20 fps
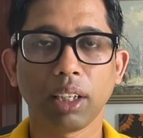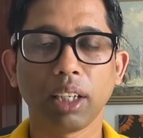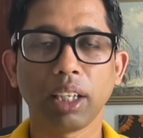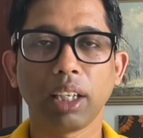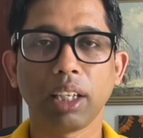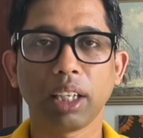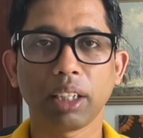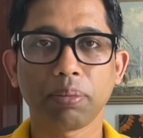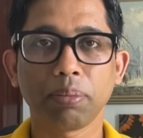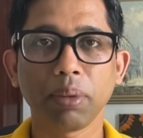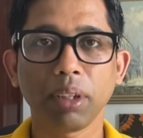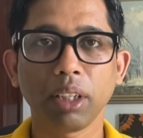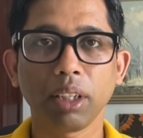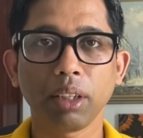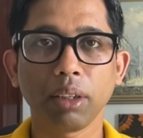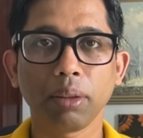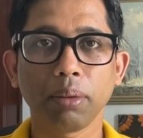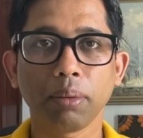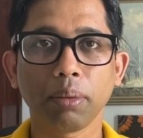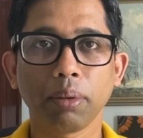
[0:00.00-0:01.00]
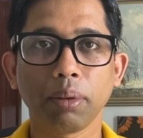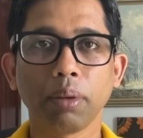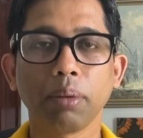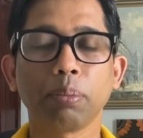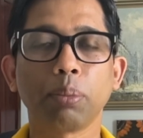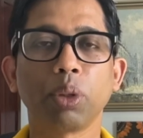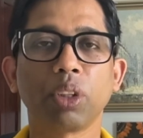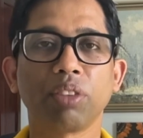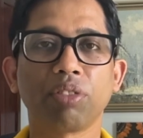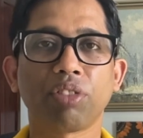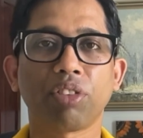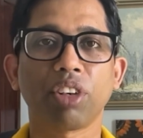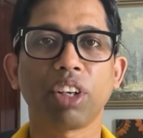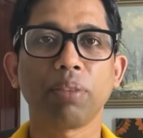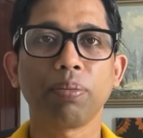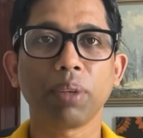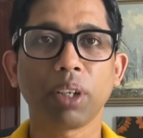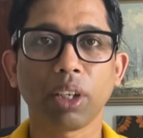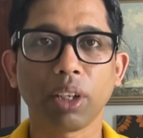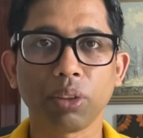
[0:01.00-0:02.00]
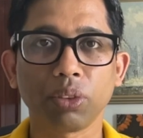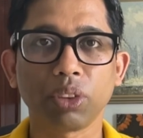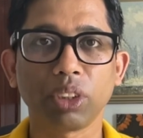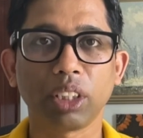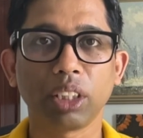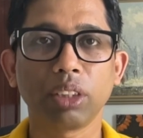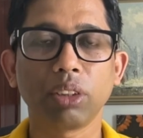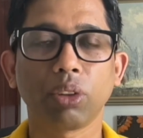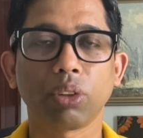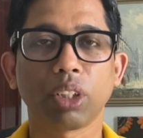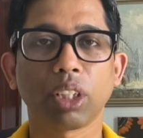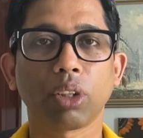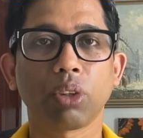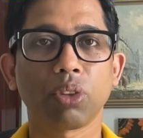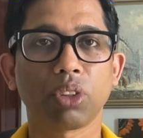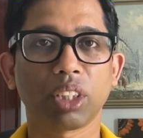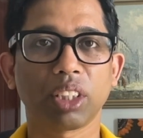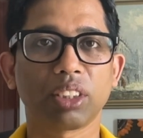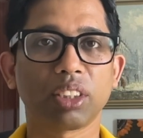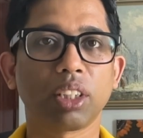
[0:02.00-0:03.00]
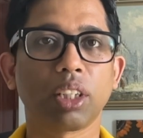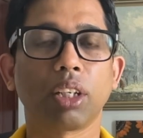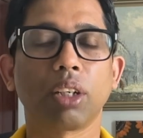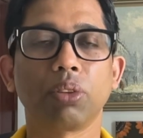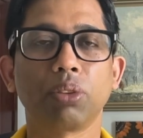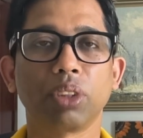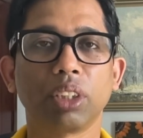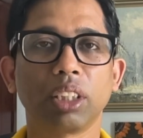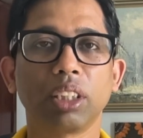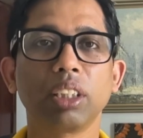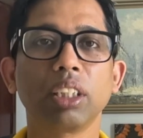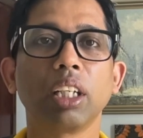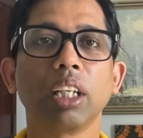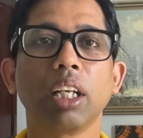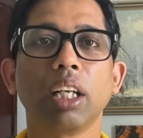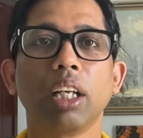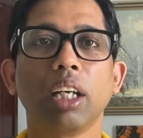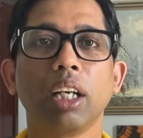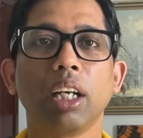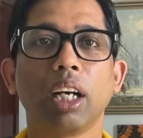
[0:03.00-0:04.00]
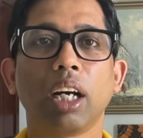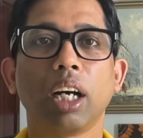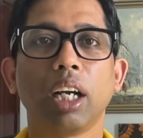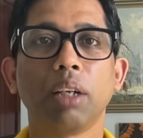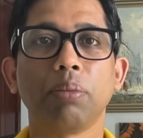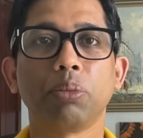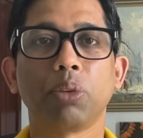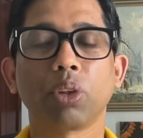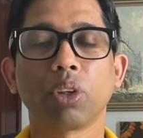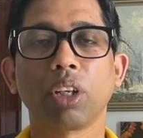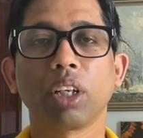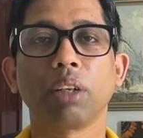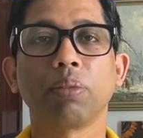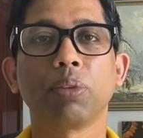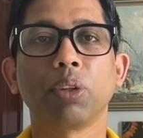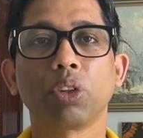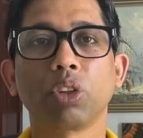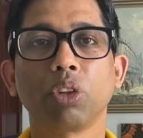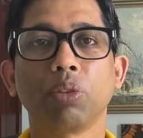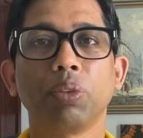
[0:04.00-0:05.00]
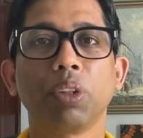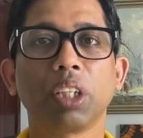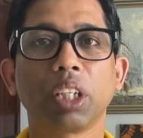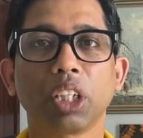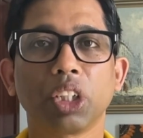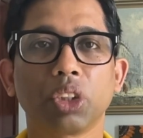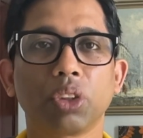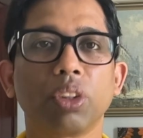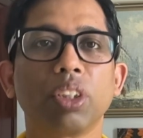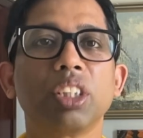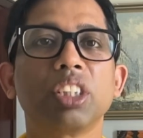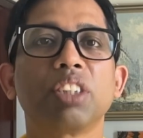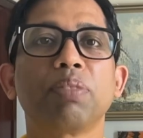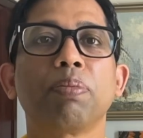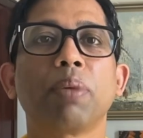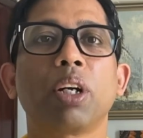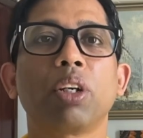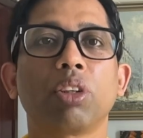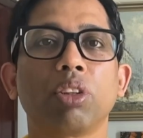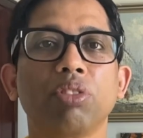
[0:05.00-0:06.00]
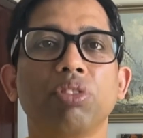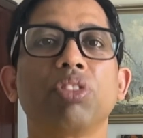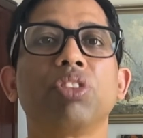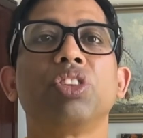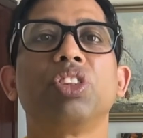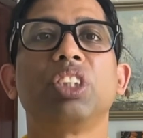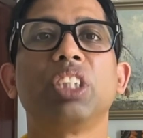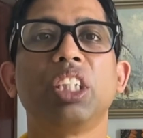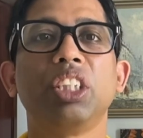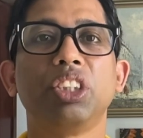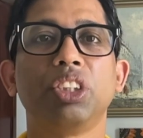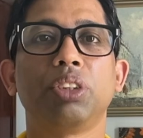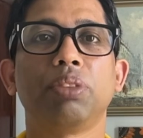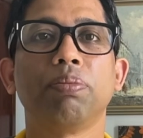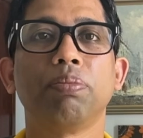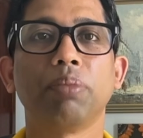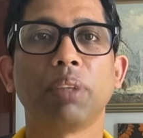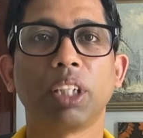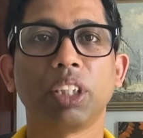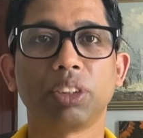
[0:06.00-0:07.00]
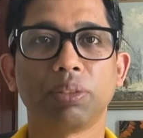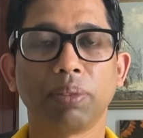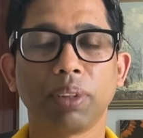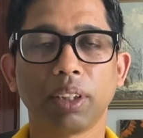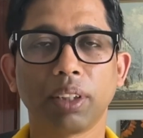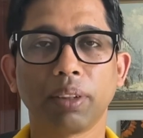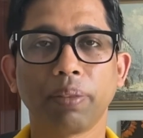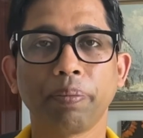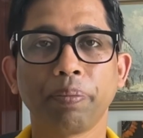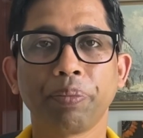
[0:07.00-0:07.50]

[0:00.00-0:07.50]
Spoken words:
let me put a frame around it or the context around it. I am talking about communication as part of change management.